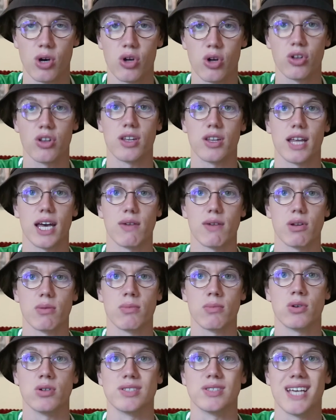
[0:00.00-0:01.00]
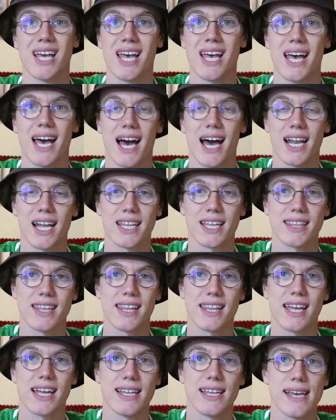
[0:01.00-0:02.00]
under David Moyes, and I
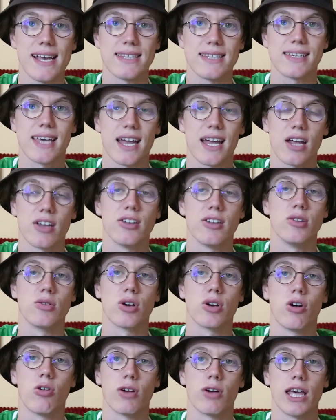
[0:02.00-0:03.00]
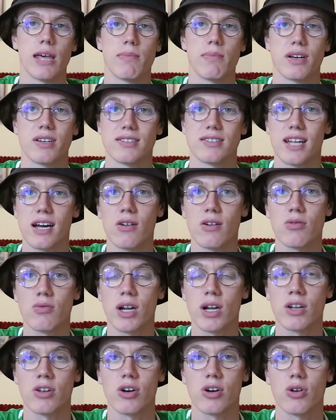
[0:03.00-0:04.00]
think they need to get a new goalkeeper because Darren
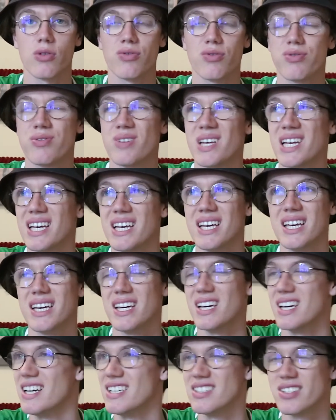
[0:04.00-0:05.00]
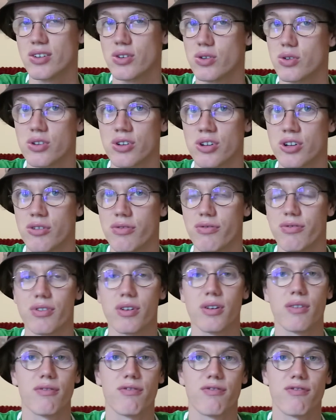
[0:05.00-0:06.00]
Randolph isn't good enough.
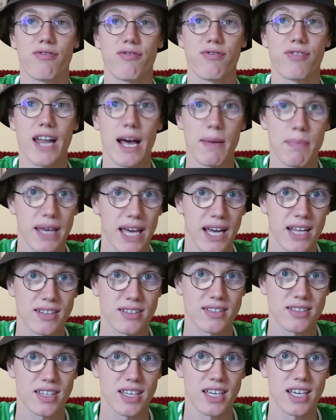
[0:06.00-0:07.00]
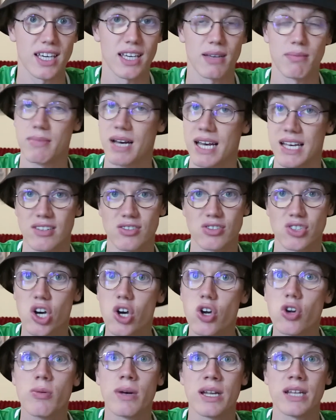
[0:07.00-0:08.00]
Flapianski makes
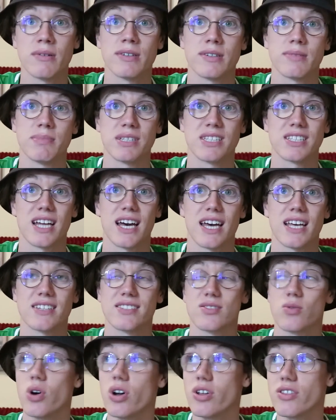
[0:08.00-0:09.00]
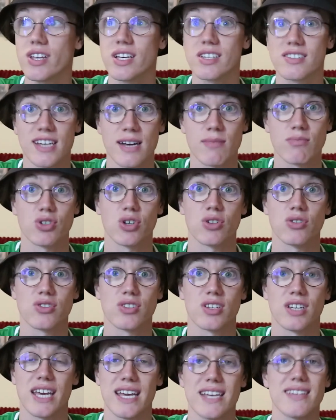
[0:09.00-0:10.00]
too many mistakes, so I think Sam
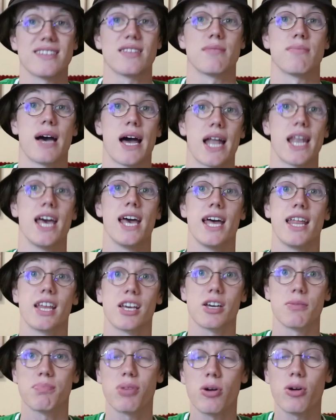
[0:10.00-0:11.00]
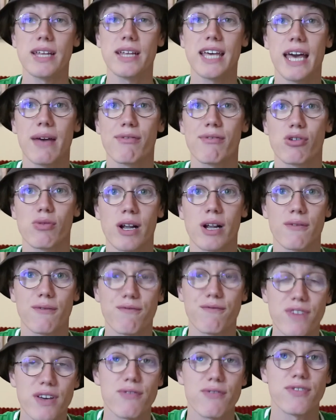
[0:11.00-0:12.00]
Johnstone is the man. They could probably get him for around
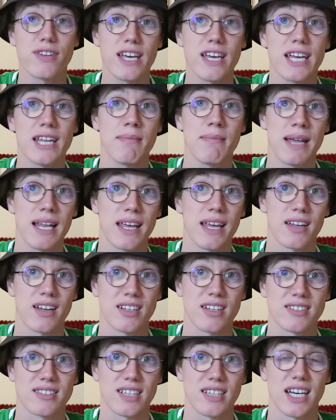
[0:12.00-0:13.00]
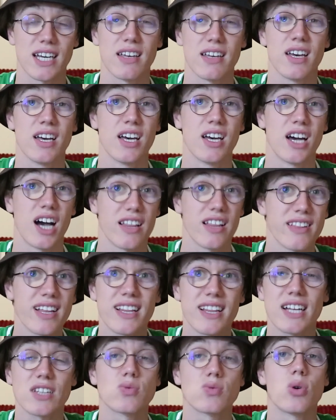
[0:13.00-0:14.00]
15 million, I'd say. I think
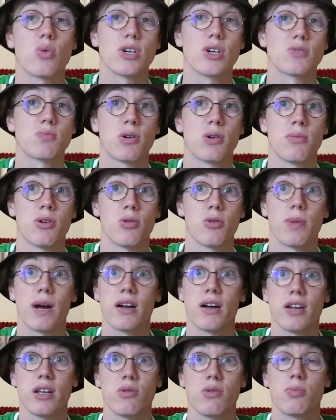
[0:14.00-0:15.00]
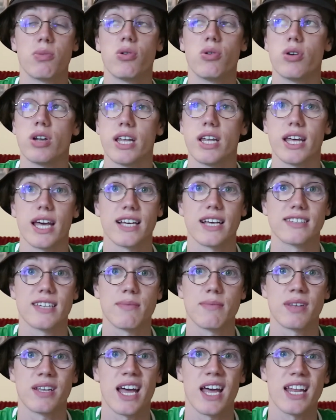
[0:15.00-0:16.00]
that's what West Brom are apparently reportedly
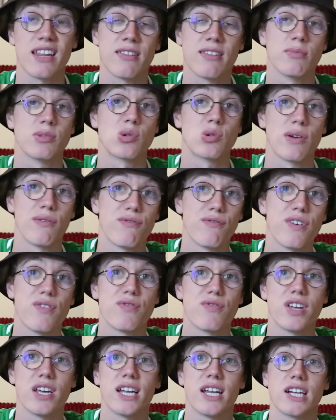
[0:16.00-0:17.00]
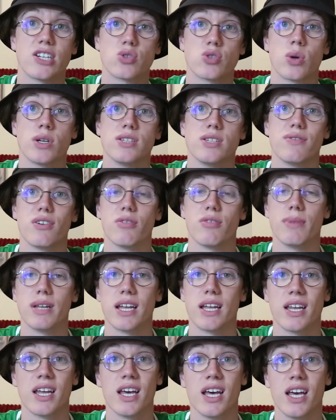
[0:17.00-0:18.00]
accepting, anything between 15 and 25
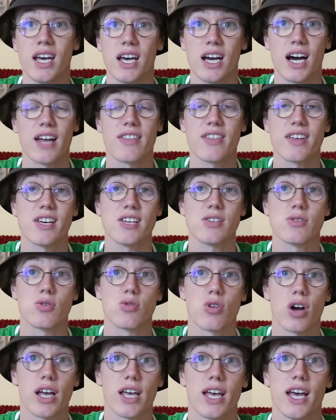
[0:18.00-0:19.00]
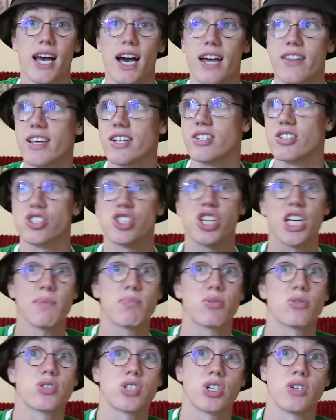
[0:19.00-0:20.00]
million. I think he's great. I think he's a cheap
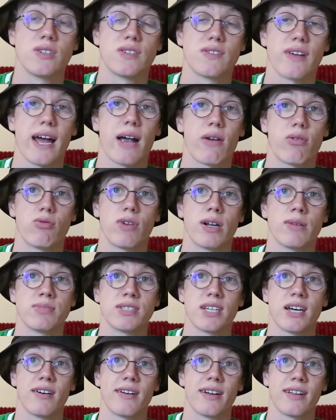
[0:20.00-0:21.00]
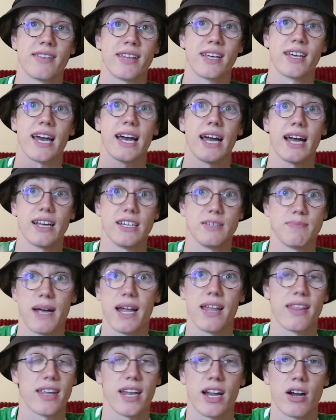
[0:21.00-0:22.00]
alternative to Aaron Ramsdale, and I think he's
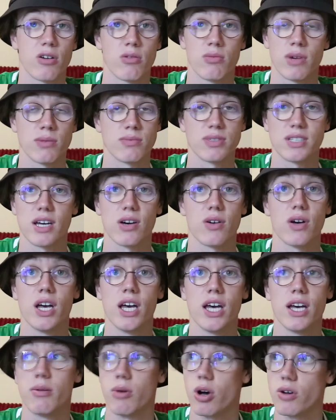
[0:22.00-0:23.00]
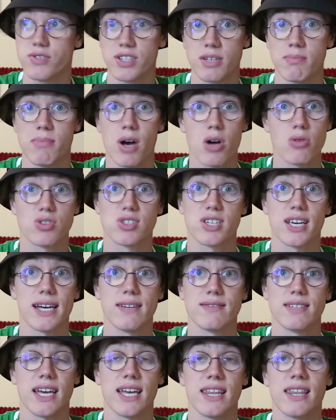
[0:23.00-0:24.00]
better than Aaron Ramsdale. Obviously, most
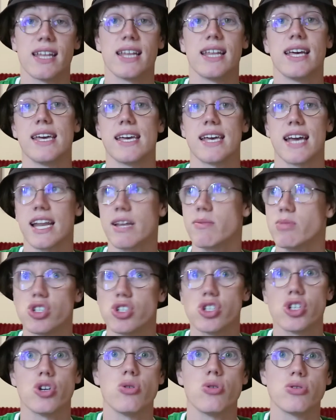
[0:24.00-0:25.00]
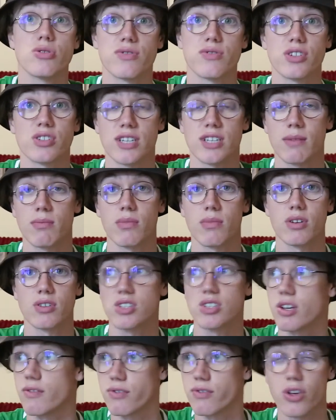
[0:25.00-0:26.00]
saves in the league, and he was huge
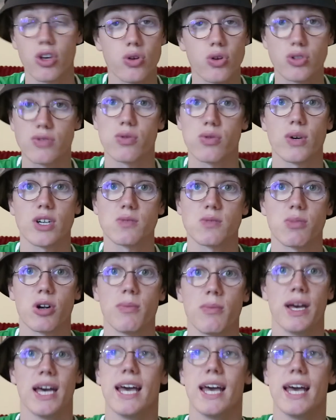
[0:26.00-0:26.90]
for West Brom.